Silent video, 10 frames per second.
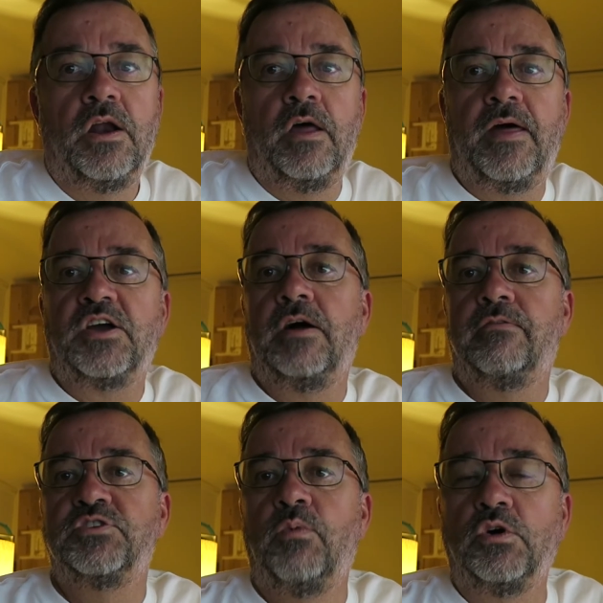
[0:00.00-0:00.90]
Now, that
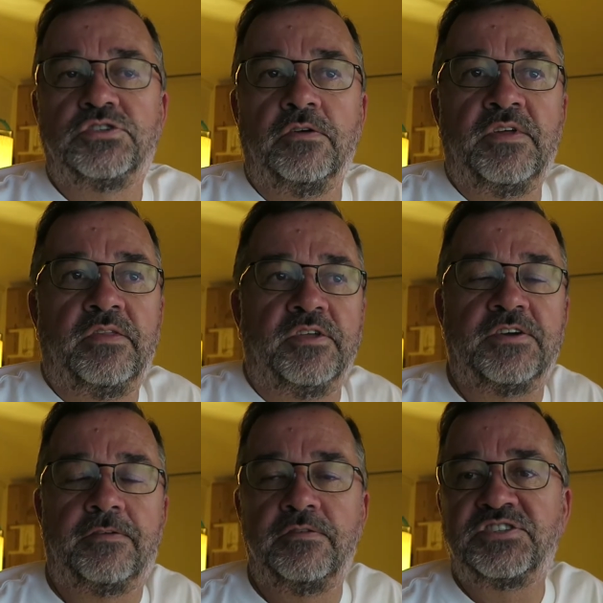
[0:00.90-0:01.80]
covers most of the
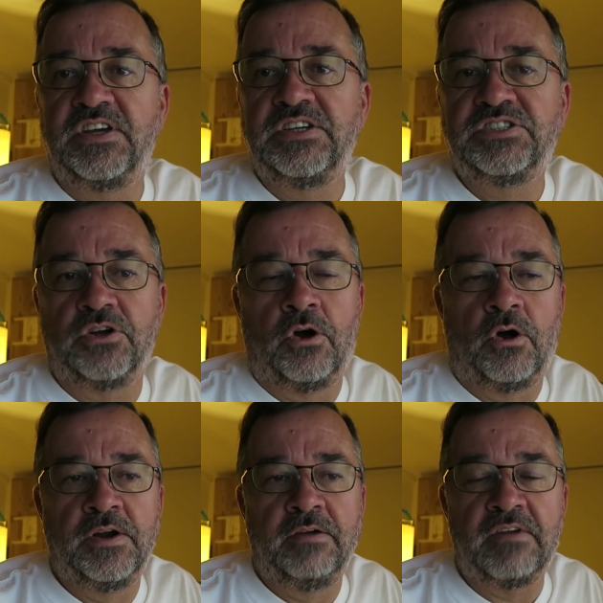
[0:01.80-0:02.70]
differences,
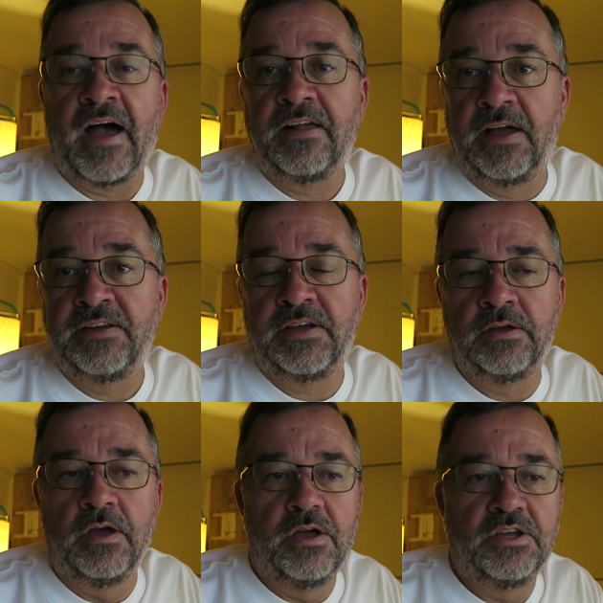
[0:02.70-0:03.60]
or even
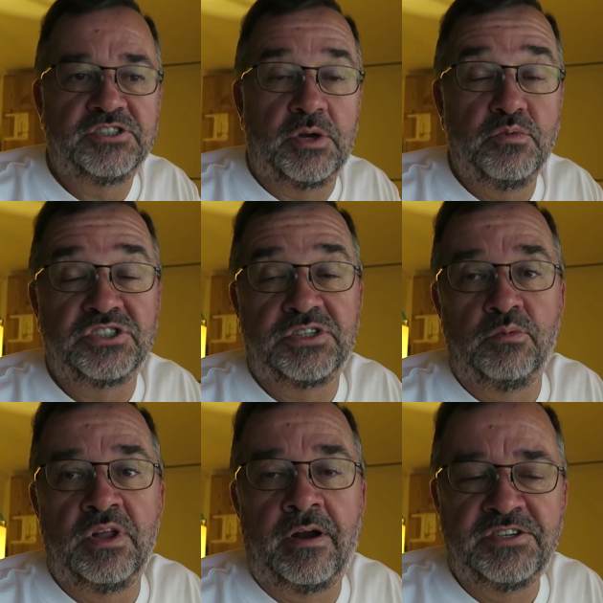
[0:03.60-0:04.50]
highlighting some of the
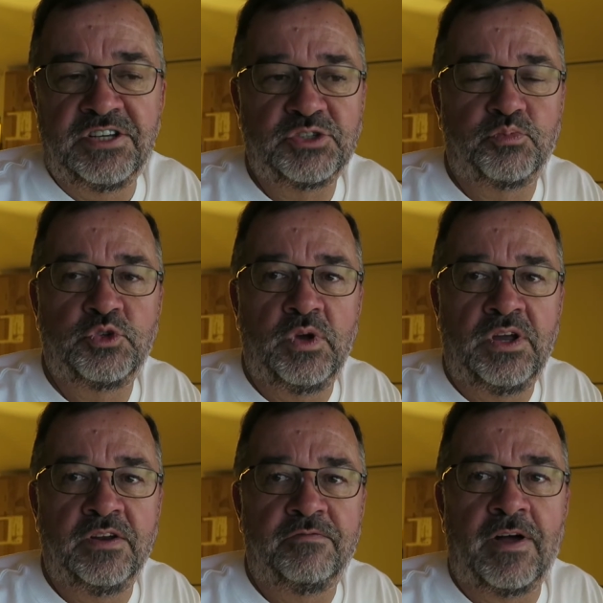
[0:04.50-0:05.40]
similarities
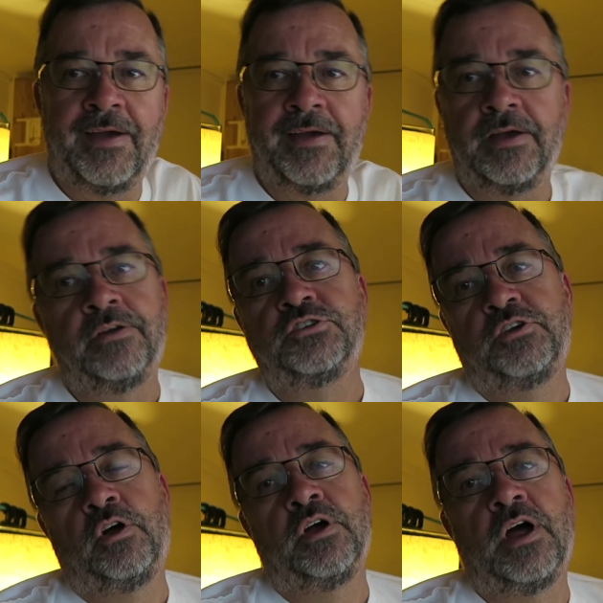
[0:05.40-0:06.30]
between flying in
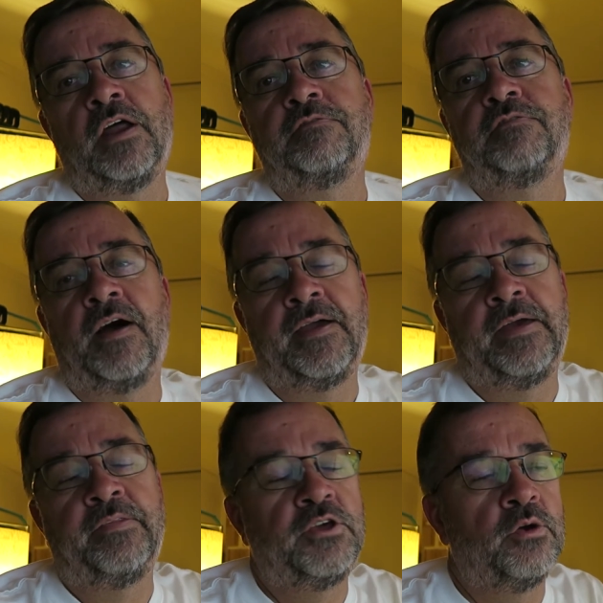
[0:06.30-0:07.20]
Australia and flying
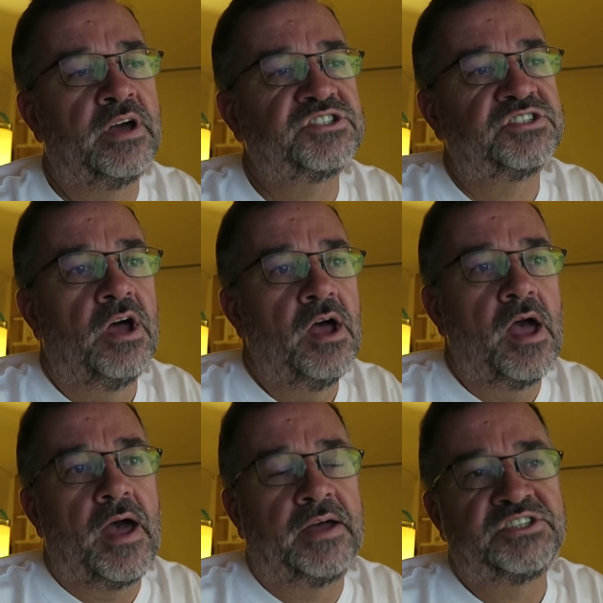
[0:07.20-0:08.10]
in the US.
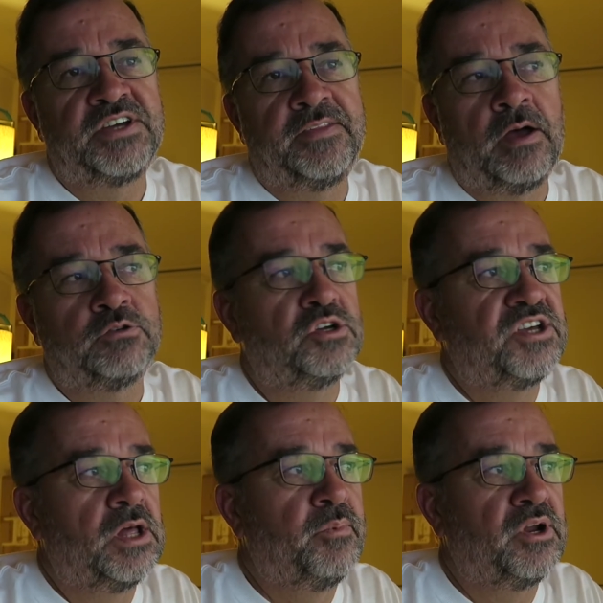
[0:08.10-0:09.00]
As I said, I was going
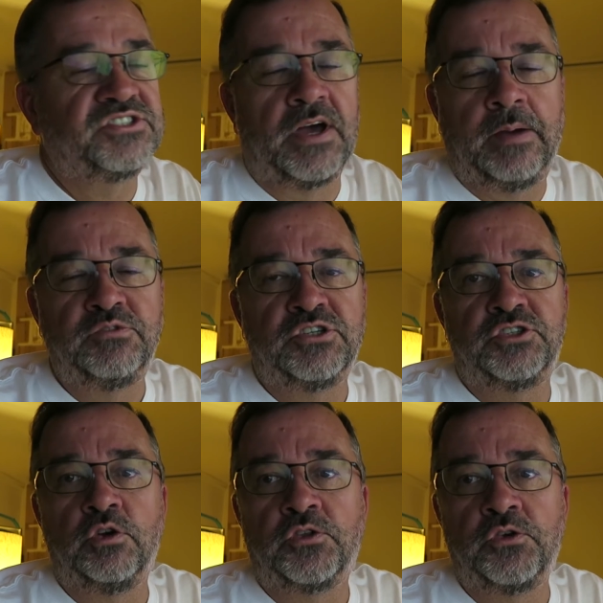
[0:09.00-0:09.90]
to take a bit of time
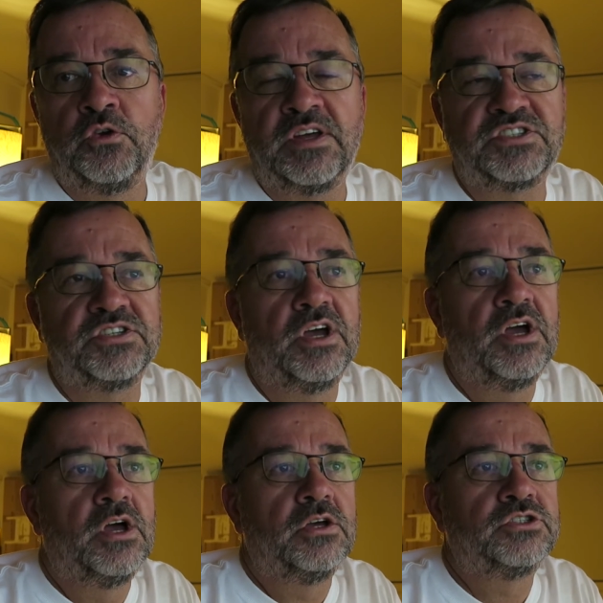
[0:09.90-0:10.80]
just to go through this,
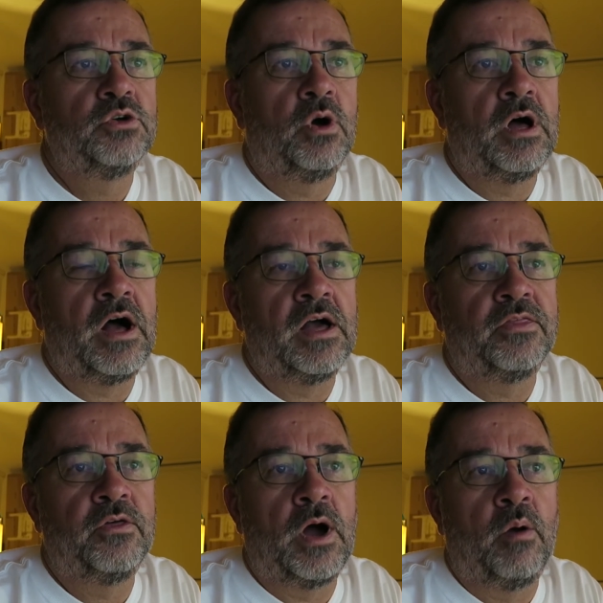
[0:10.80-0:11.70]
so I
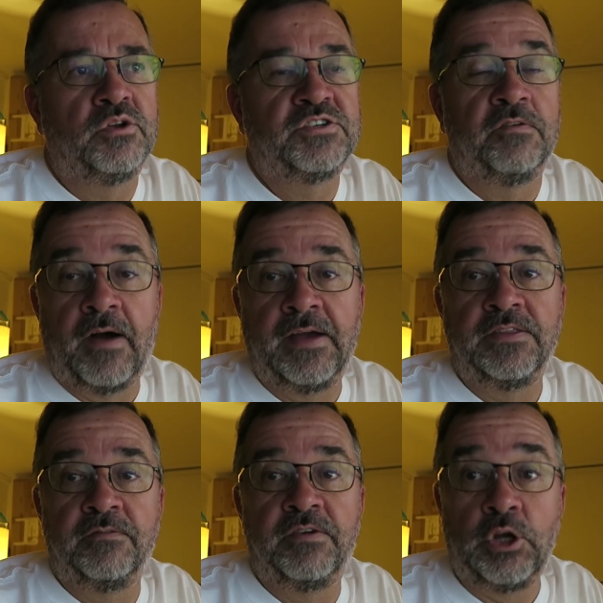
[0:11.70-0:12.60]
thought I would
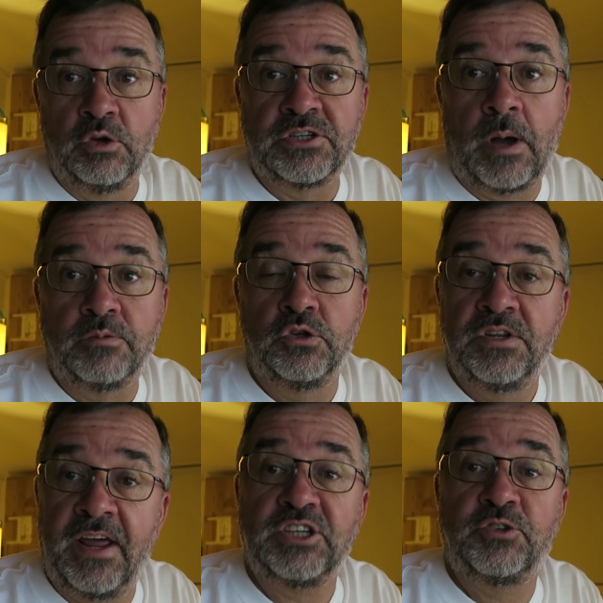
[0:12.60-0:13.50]
divide the videos up. So
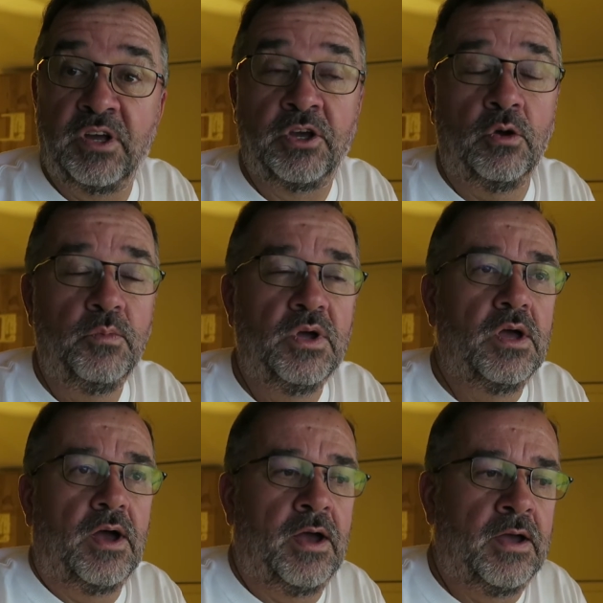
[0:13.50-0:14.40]
in the next video,
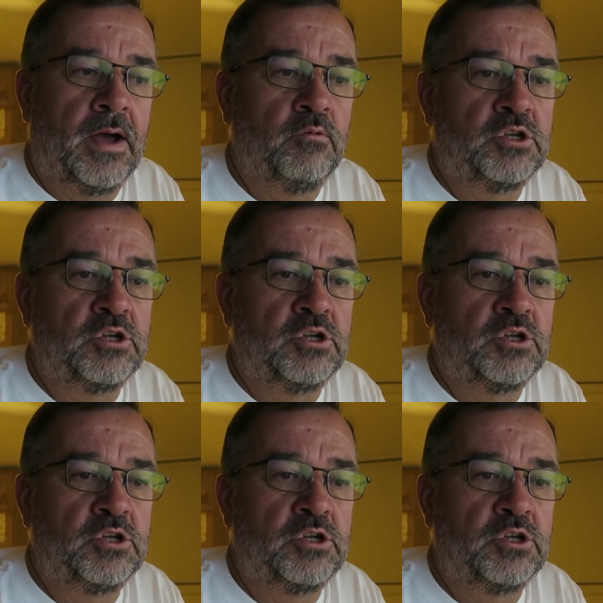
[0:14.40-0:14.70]
I'm